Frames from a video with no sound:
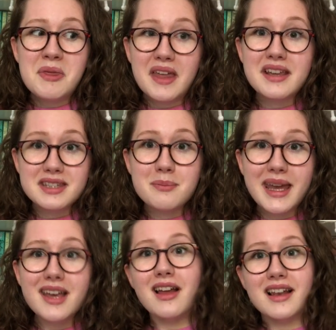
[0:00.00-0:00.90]
things that
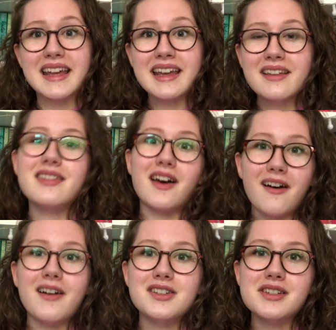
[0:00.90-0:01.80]
make her Ling that
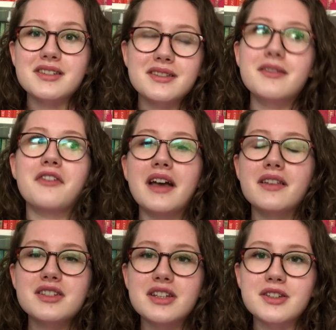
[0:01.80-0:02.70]
aren't just the fact
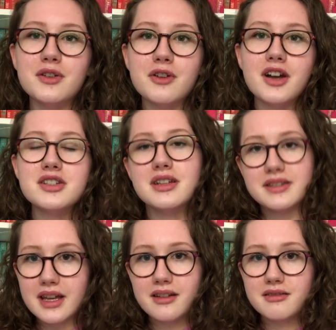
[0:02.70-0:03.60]
that she's on
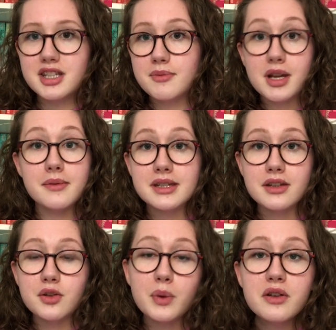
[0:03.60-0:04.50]
crutches and sometimes
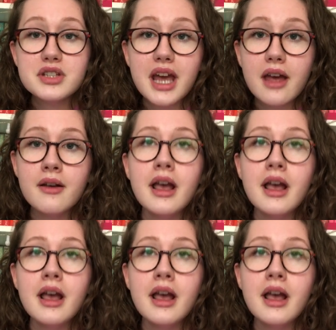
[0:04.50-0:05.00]
needs a wheelchair.